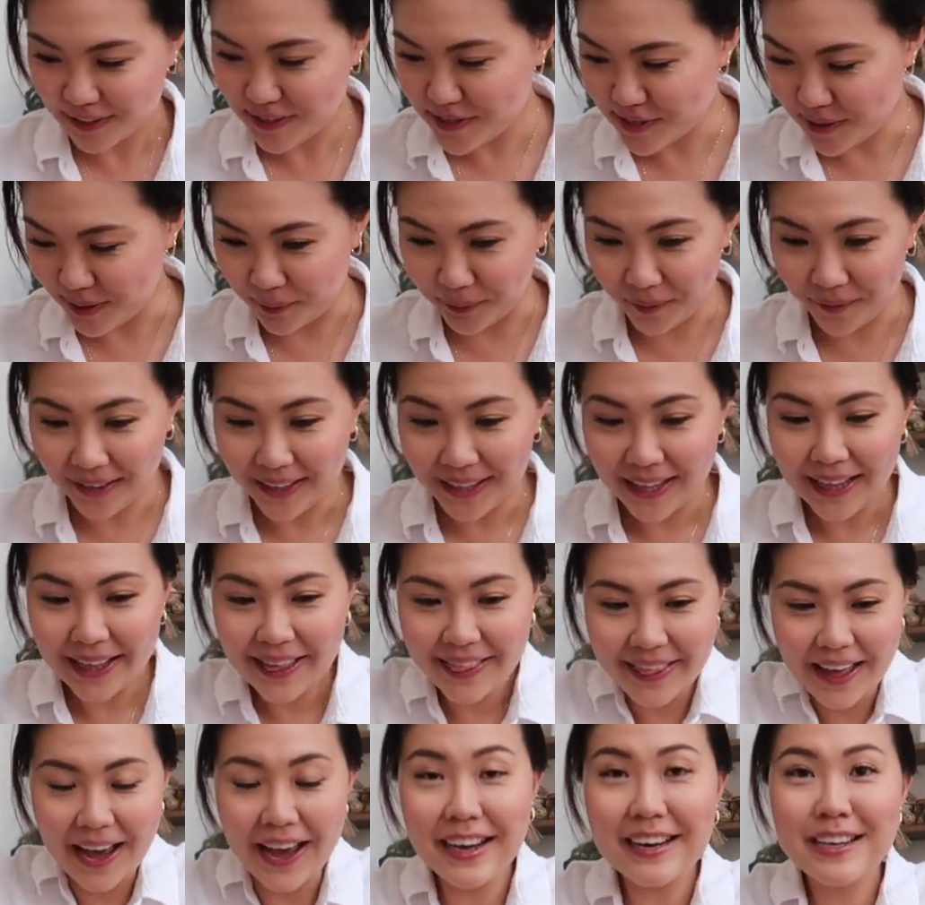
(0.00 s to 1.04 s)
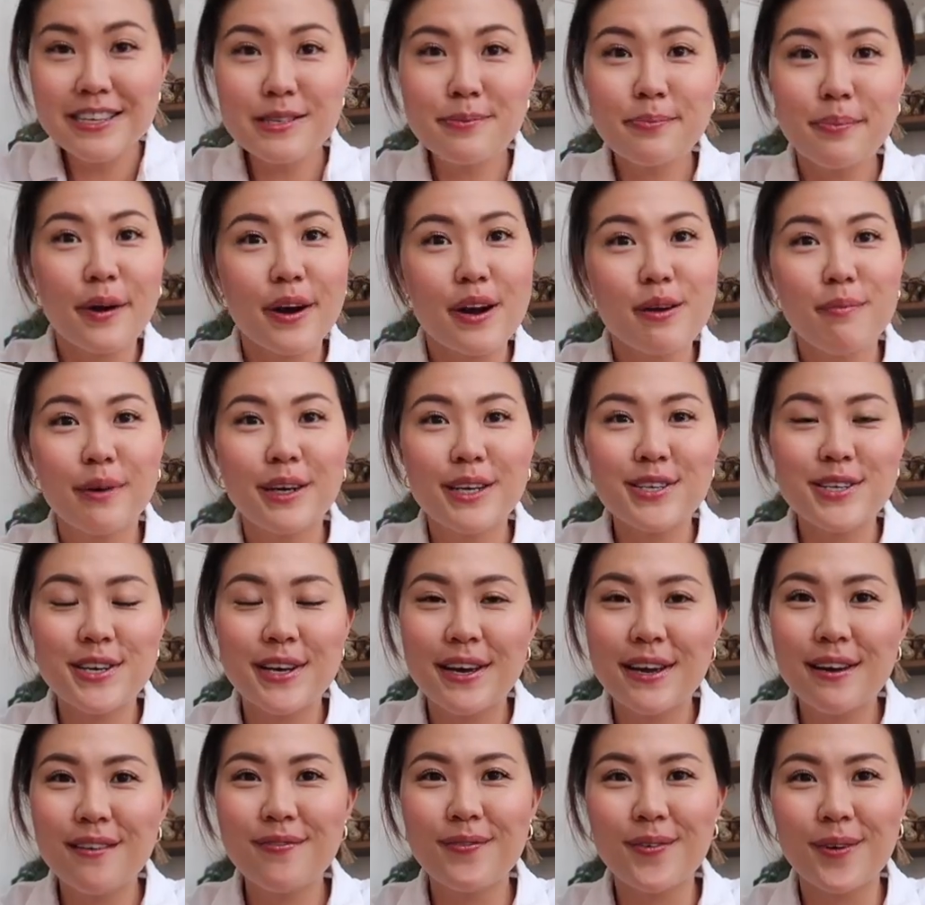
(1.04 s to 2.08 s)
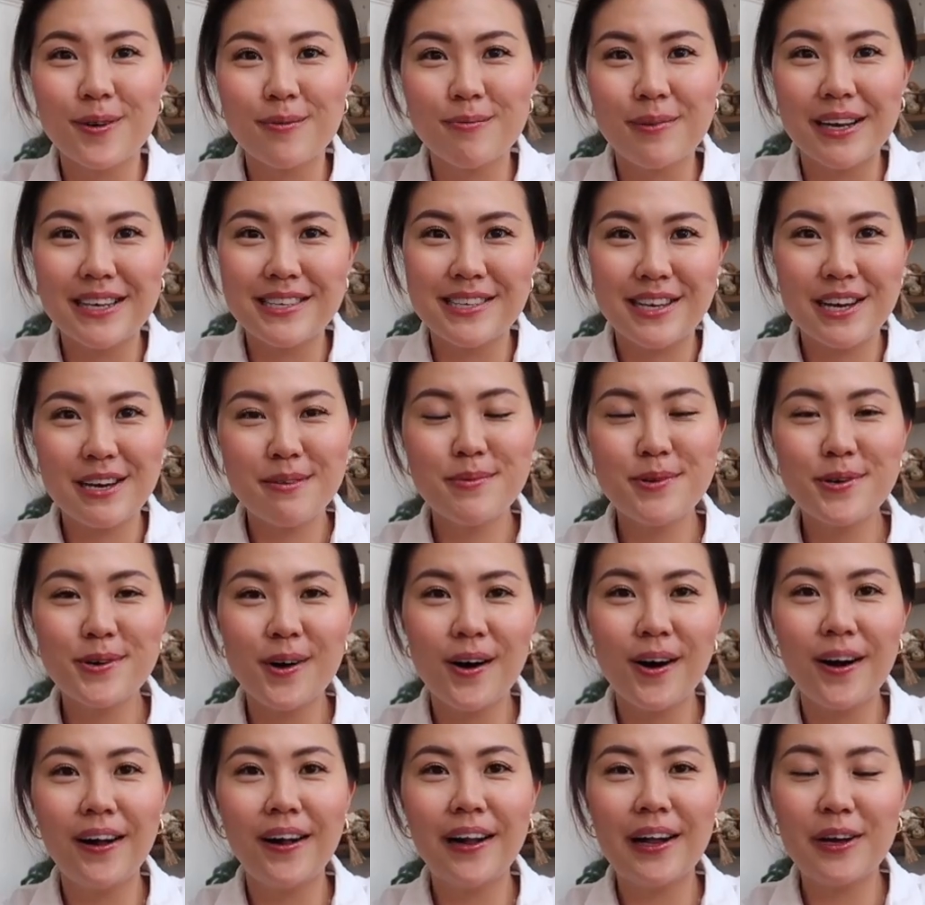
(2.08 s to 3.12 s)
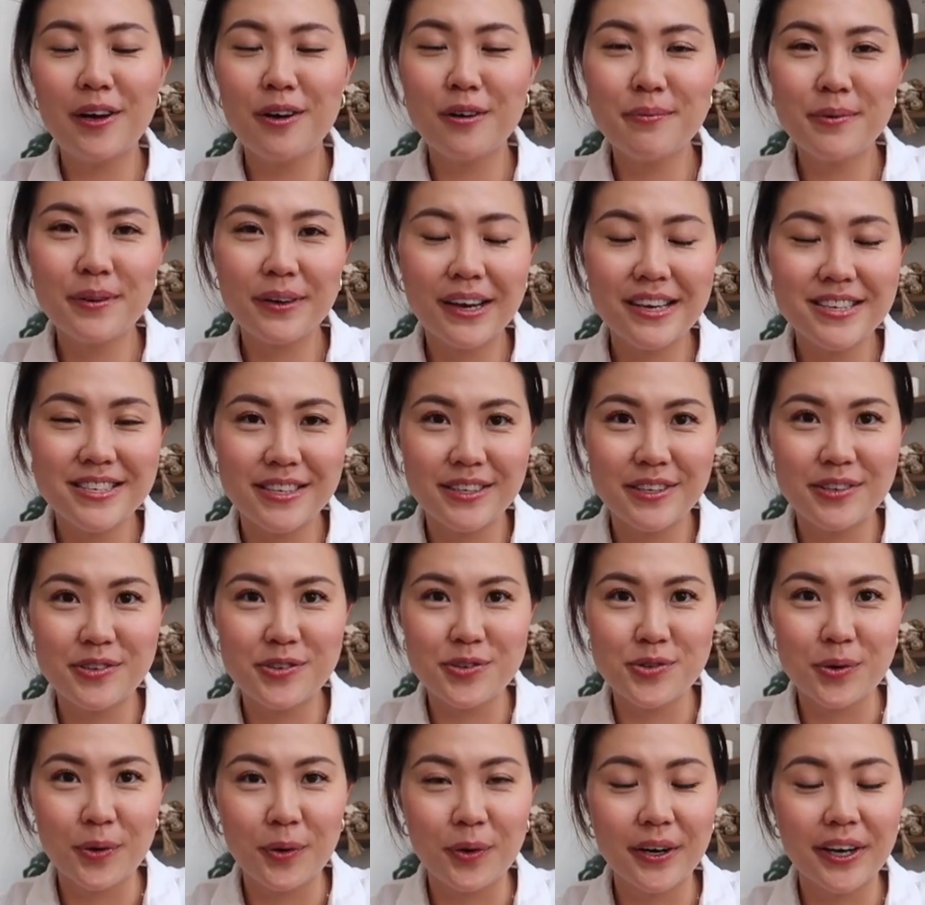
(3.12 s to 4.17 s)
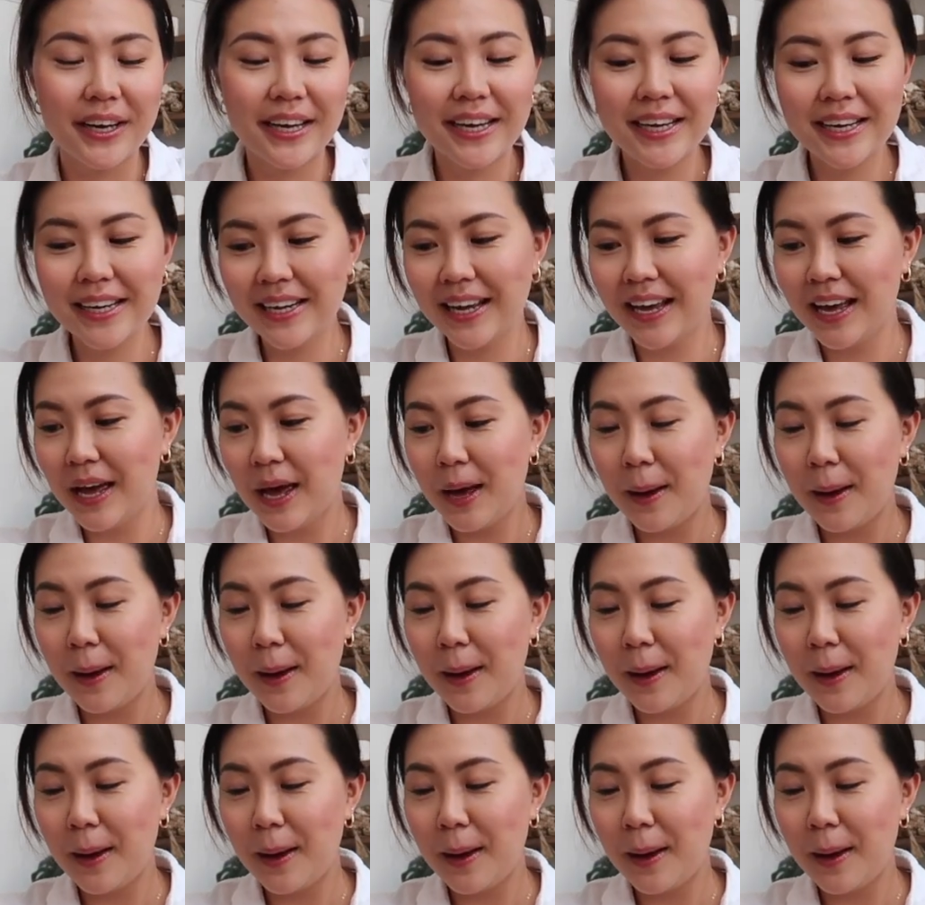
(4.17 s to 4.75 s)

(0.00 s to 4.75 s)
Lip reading: So that is pretty much it for my Temu haul. I hope you guys enjoyed.